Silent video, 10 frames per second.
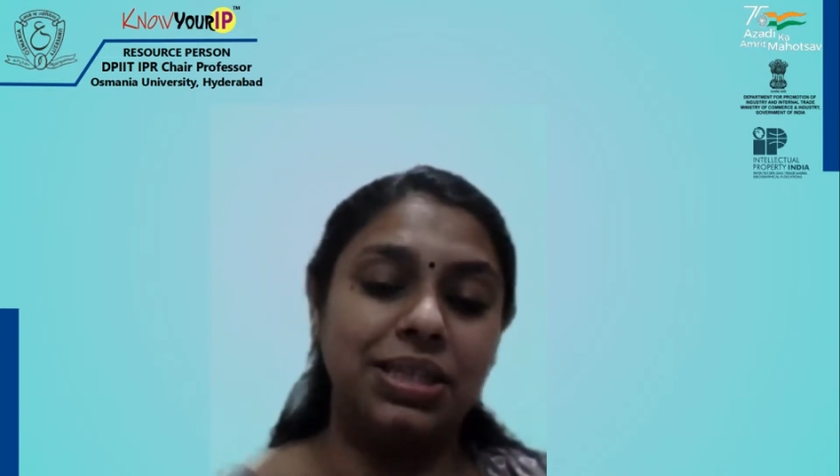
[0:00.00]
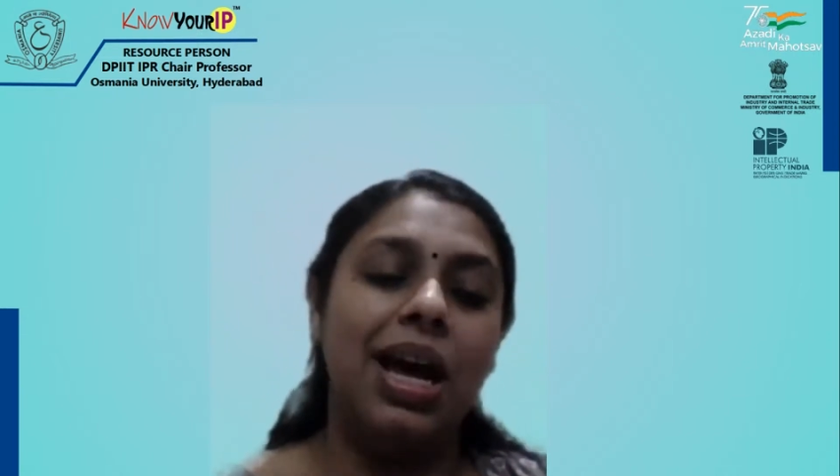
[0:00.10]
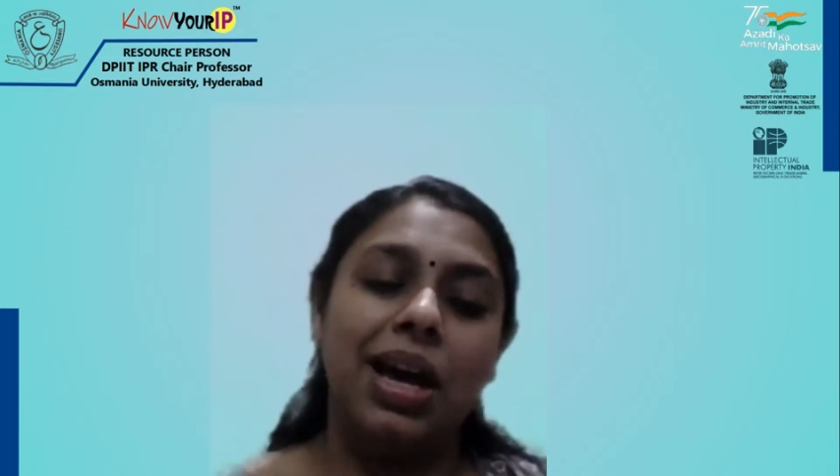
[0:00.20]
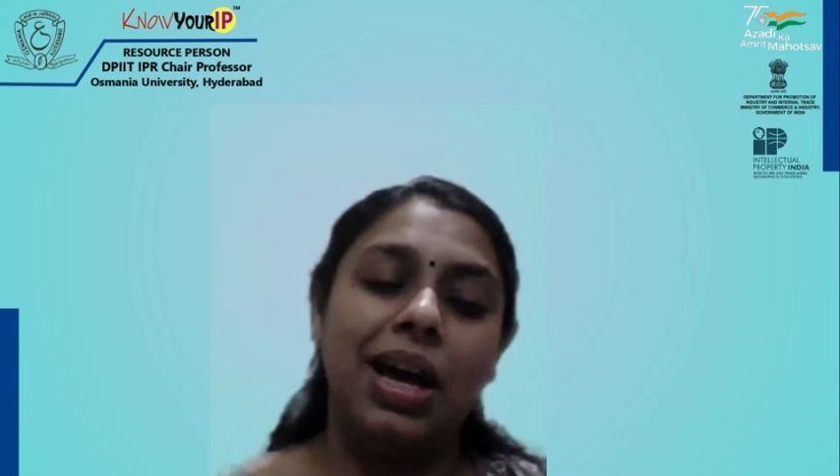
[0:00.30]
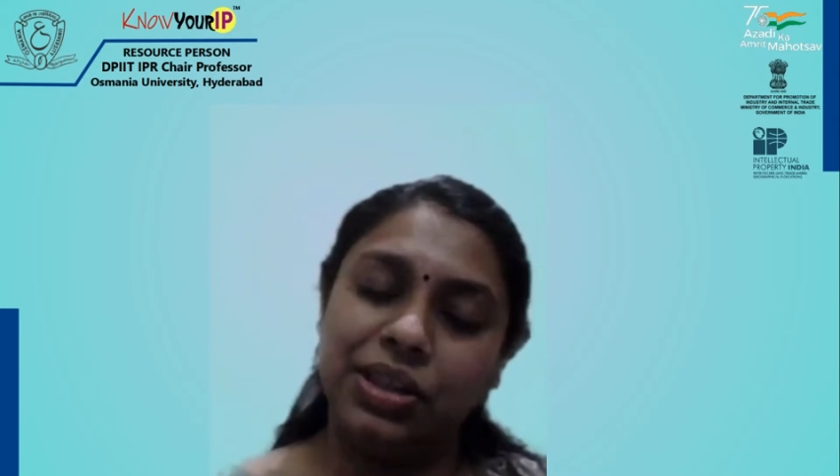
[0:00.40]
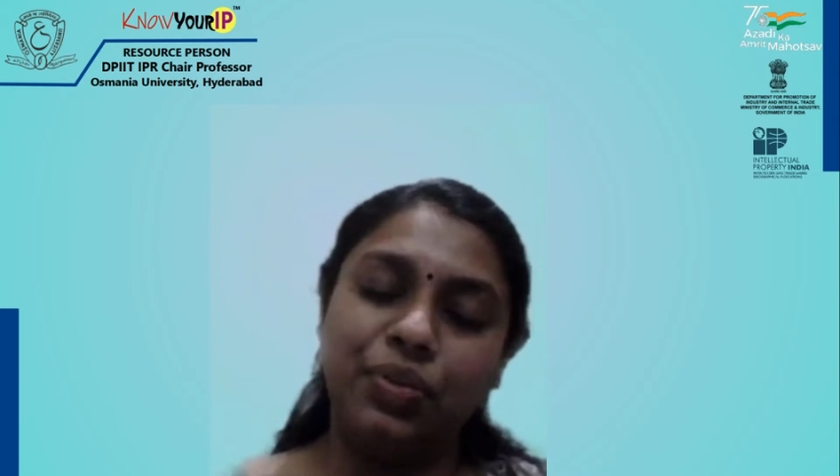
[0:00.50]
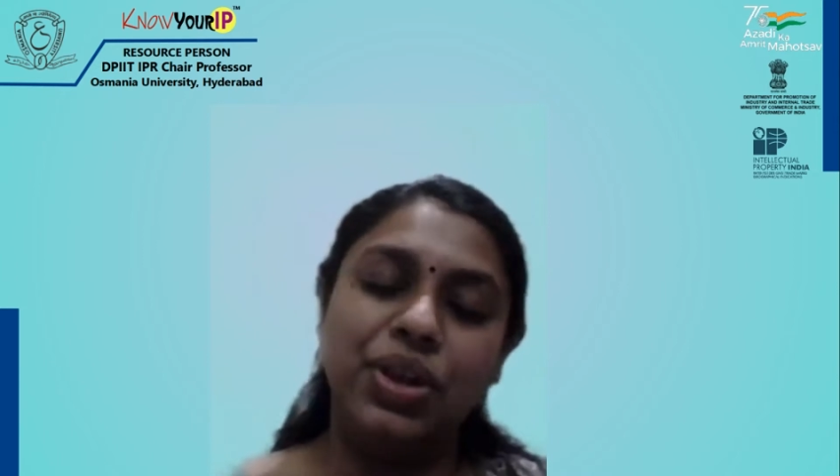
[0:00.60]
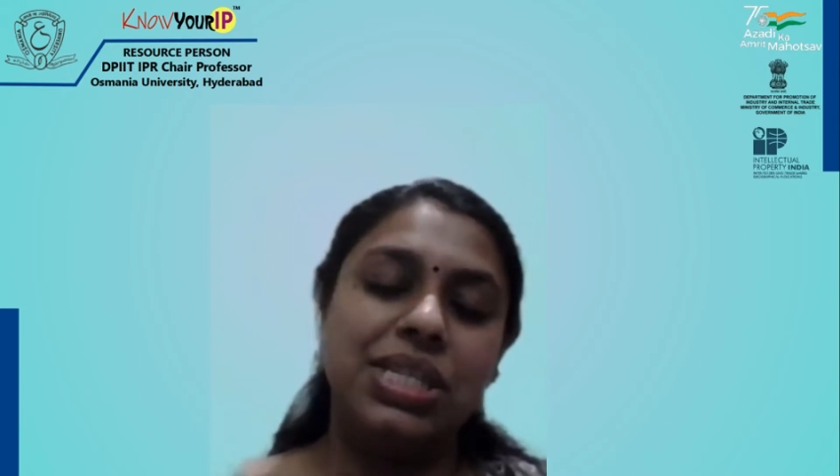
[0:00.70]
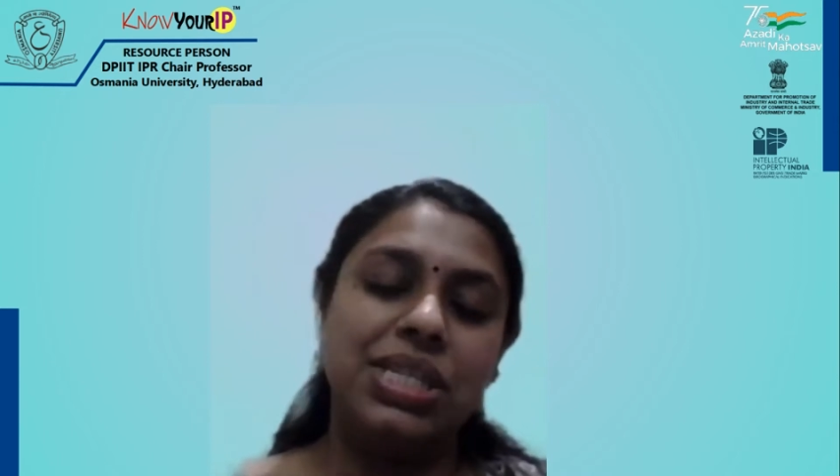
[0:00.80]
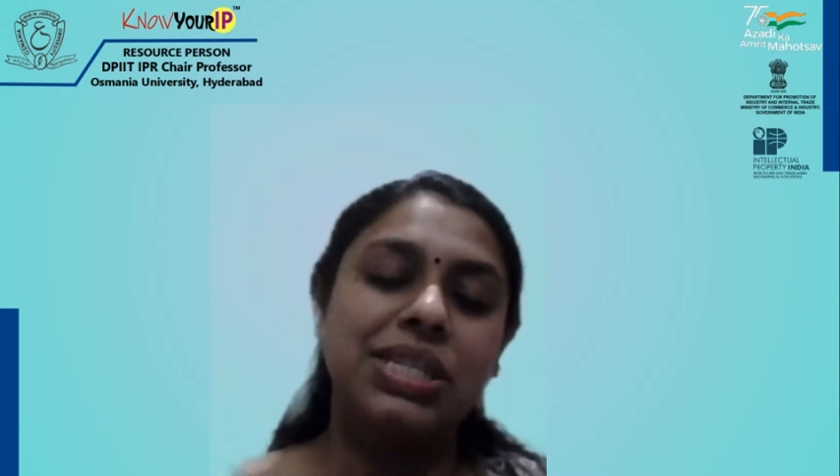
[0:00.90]
the fees is
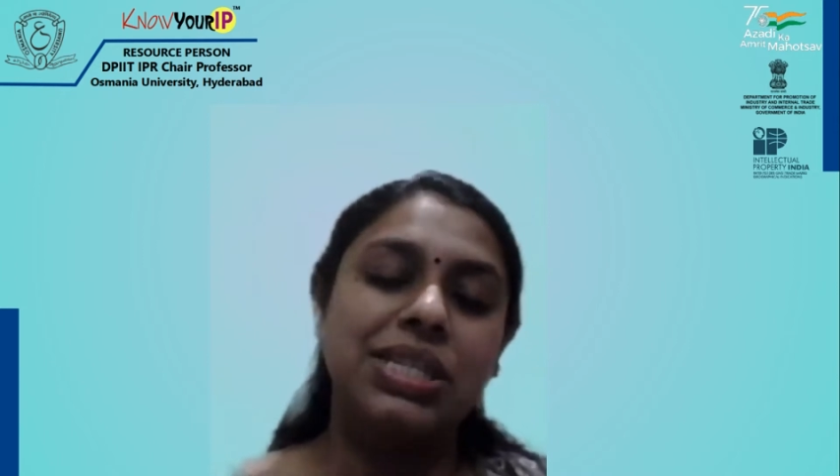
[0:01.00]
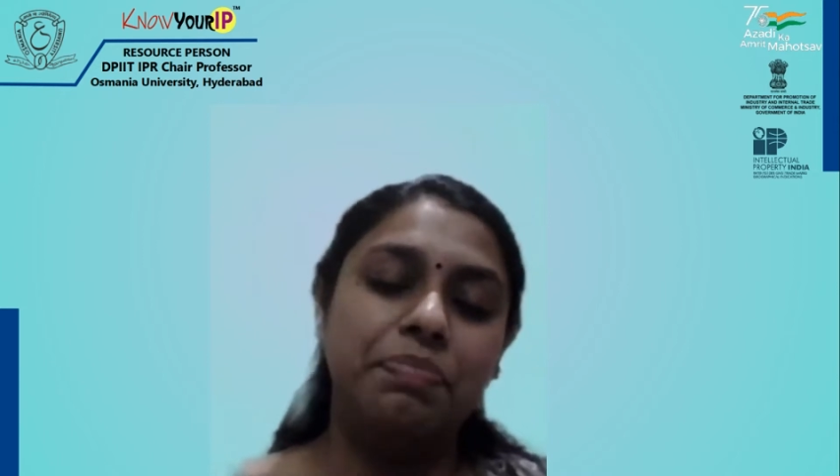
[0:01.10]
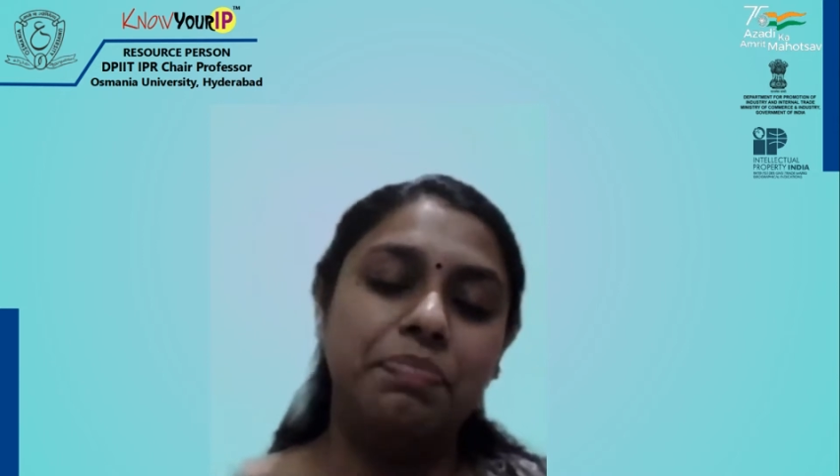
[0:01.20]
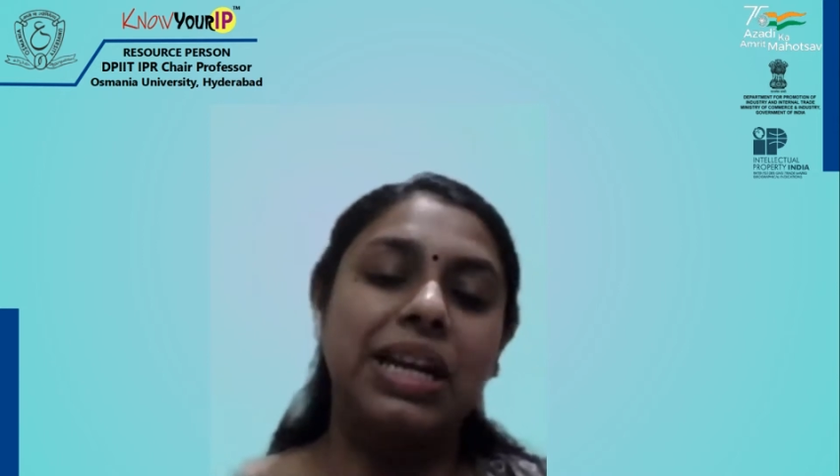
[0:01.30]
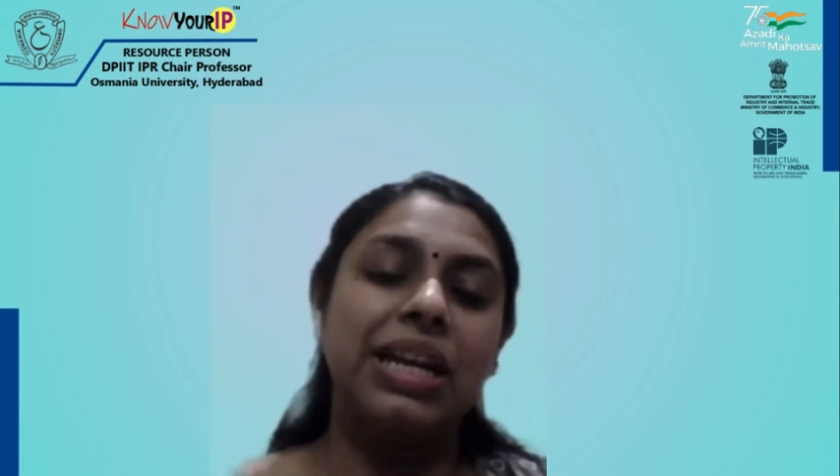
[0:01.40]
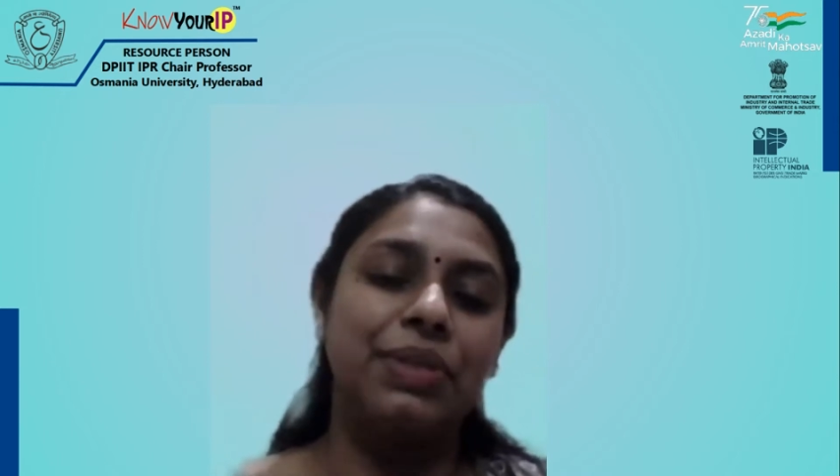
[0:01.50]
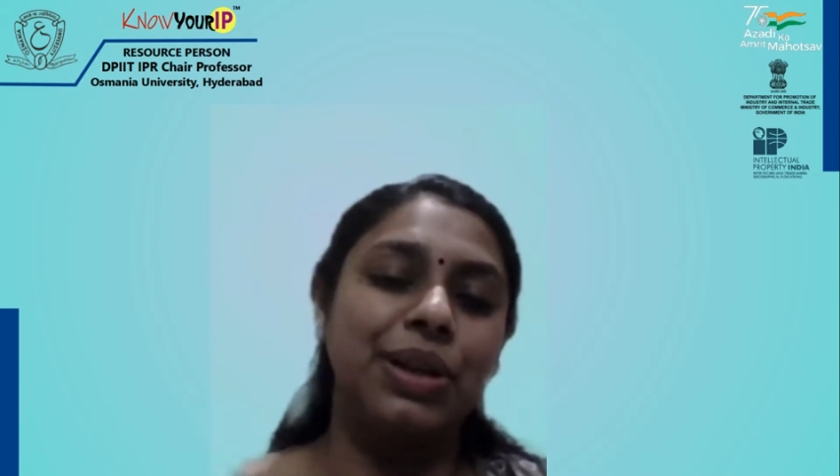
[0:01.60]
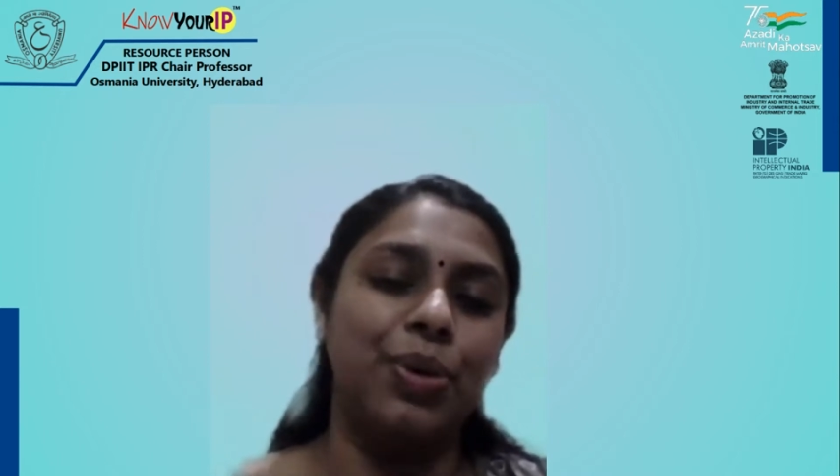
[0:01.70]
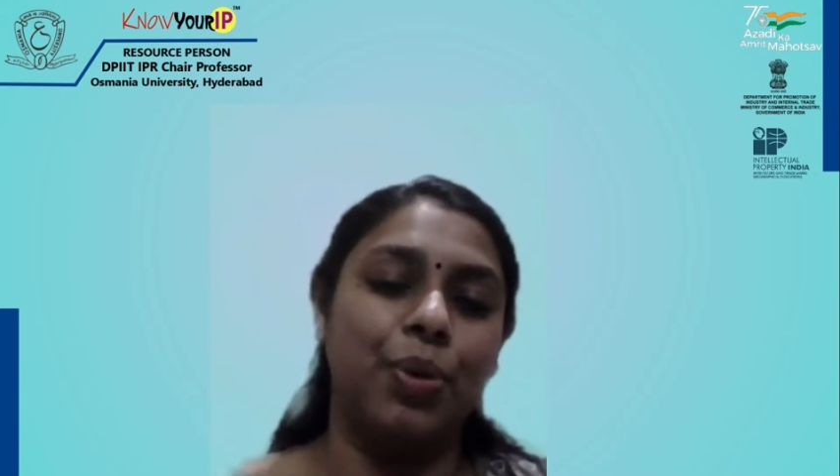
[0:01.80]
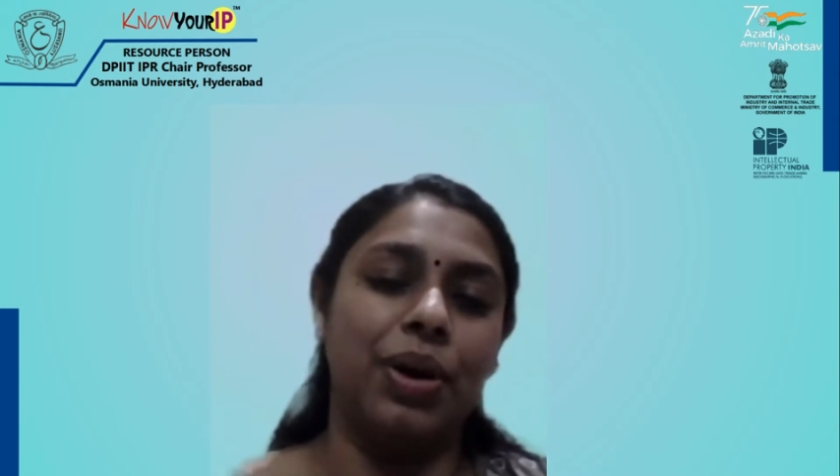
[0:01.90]
comparatively lower.